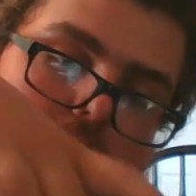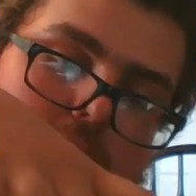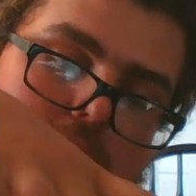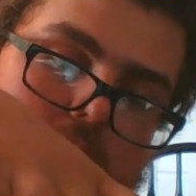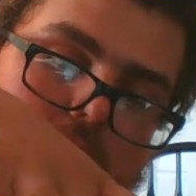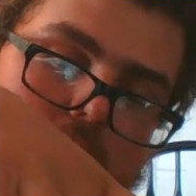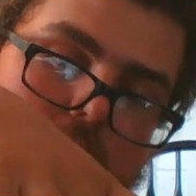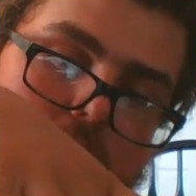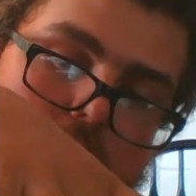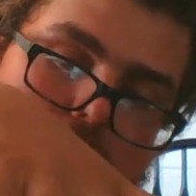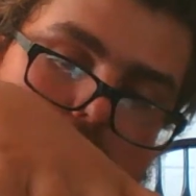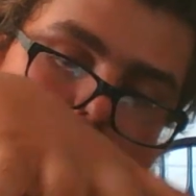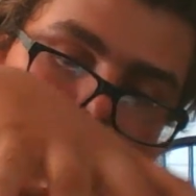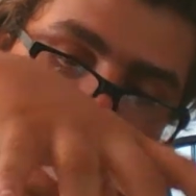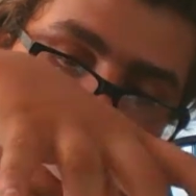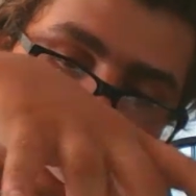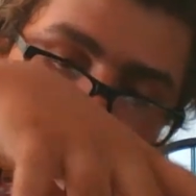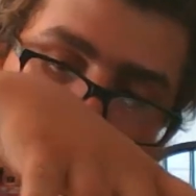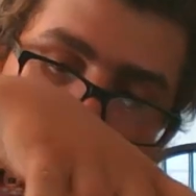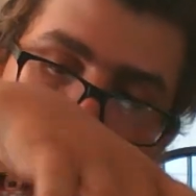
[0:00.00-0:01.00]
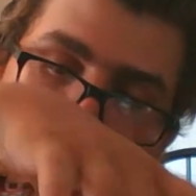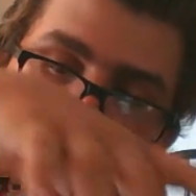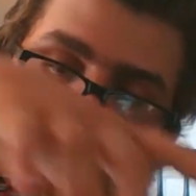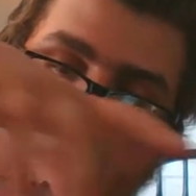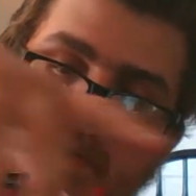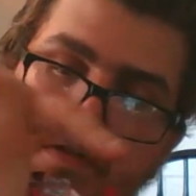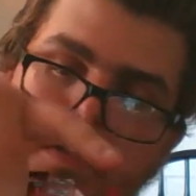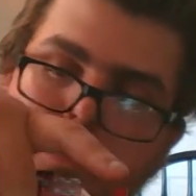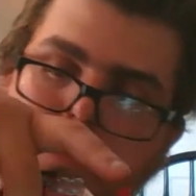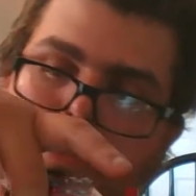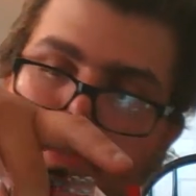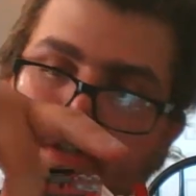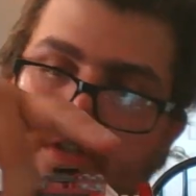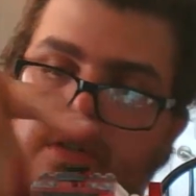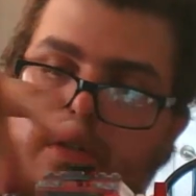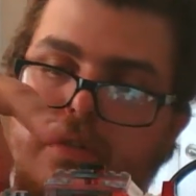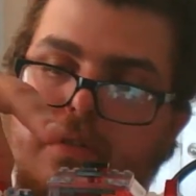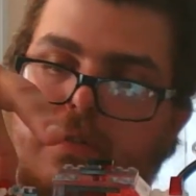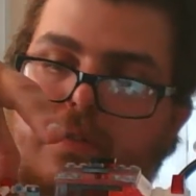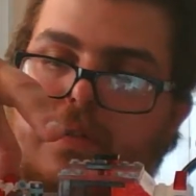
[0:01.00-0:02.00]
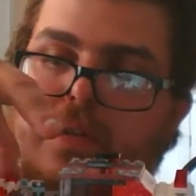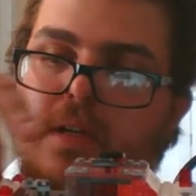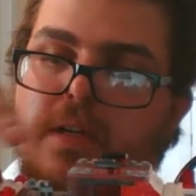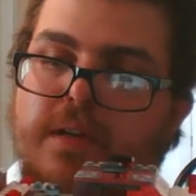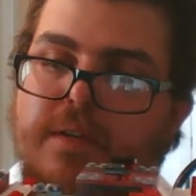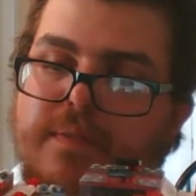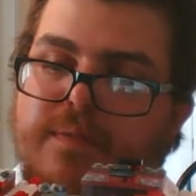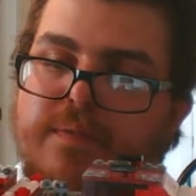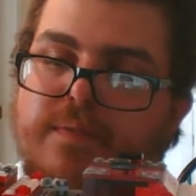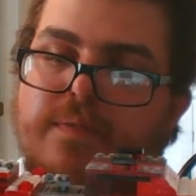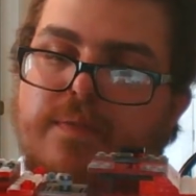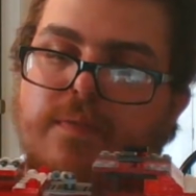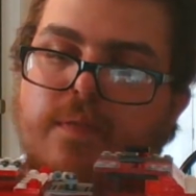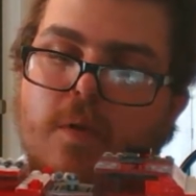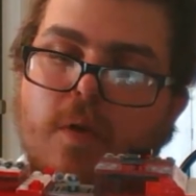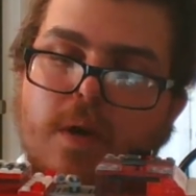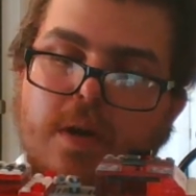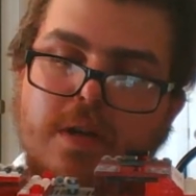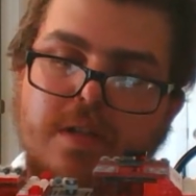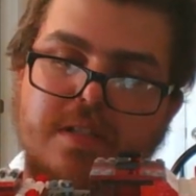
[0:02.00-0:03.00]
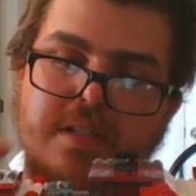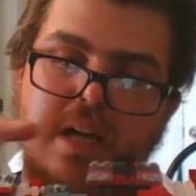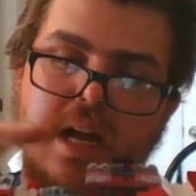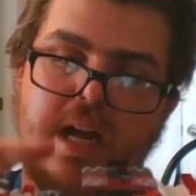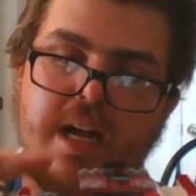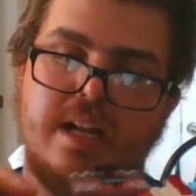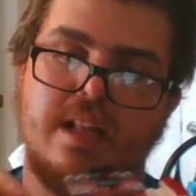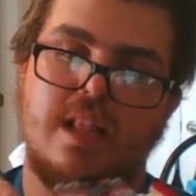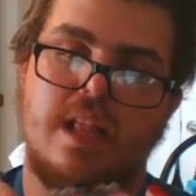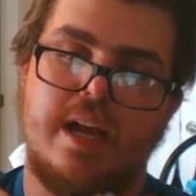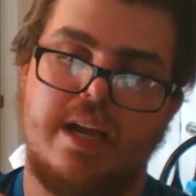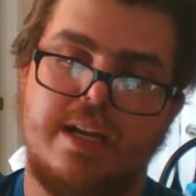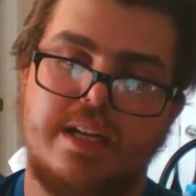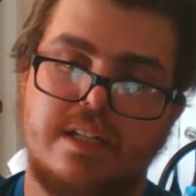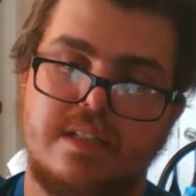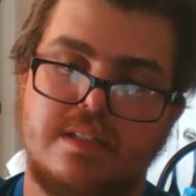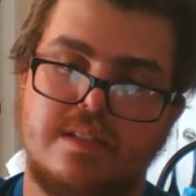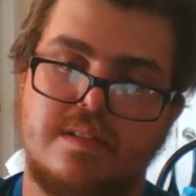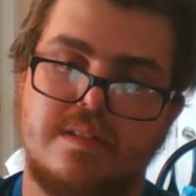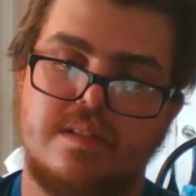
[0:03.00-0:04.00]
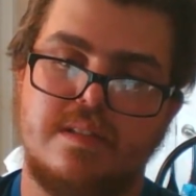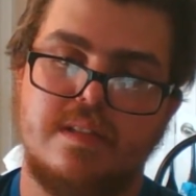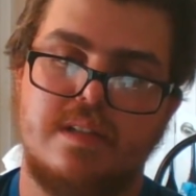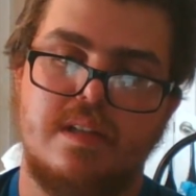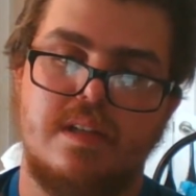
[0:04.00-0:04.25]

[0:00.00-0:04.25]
here. So we have 1, 2, 3, 4 side lights.